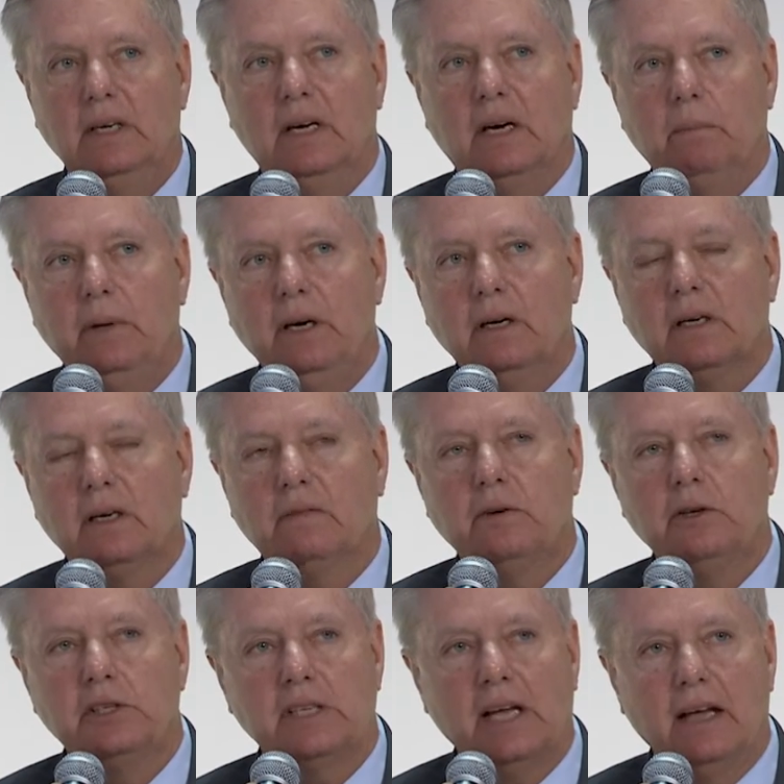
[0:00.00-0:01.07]
America
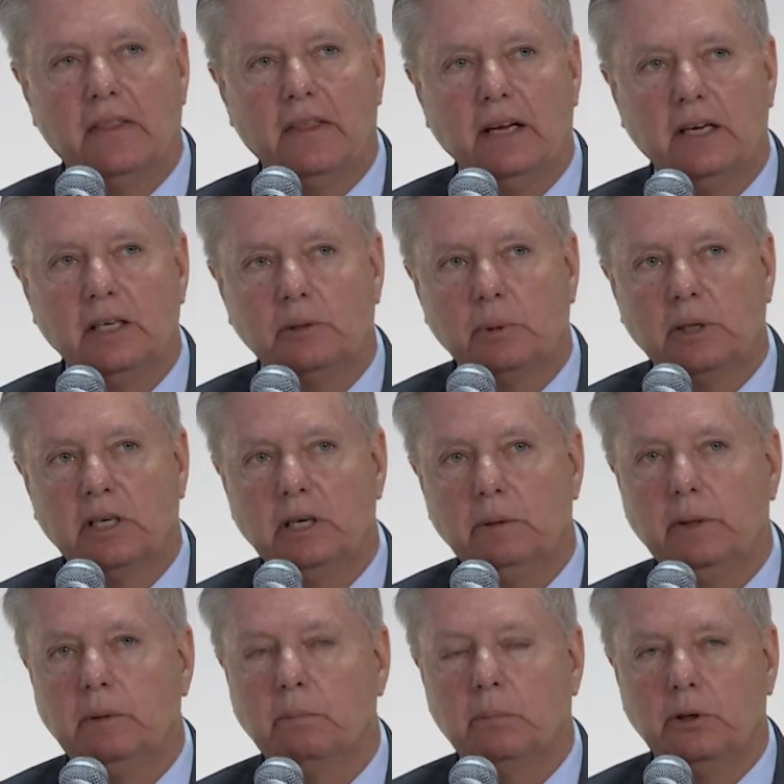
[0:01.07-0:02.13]
first, I think, is
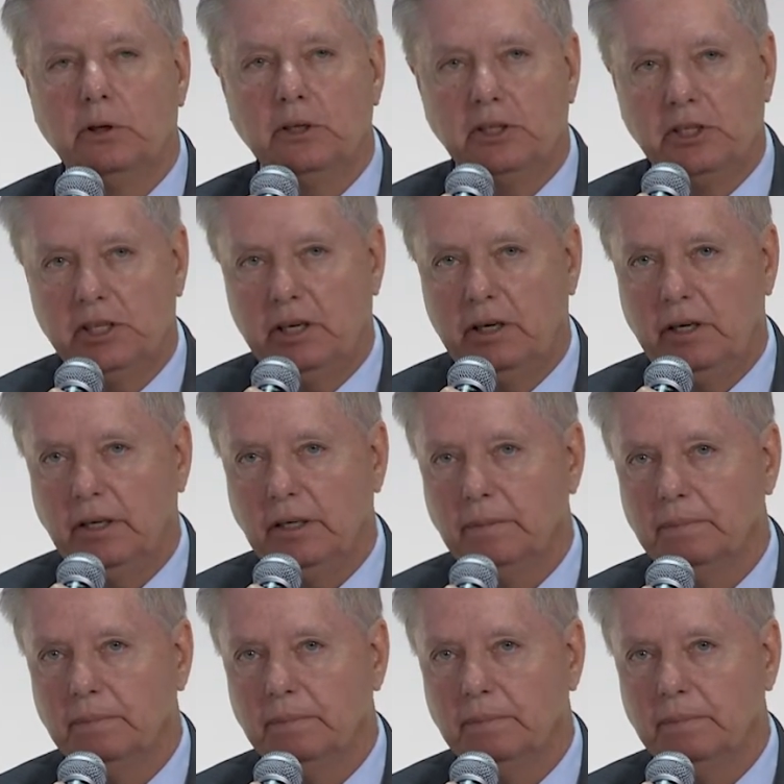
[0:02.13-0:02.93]
becoming burden sharing.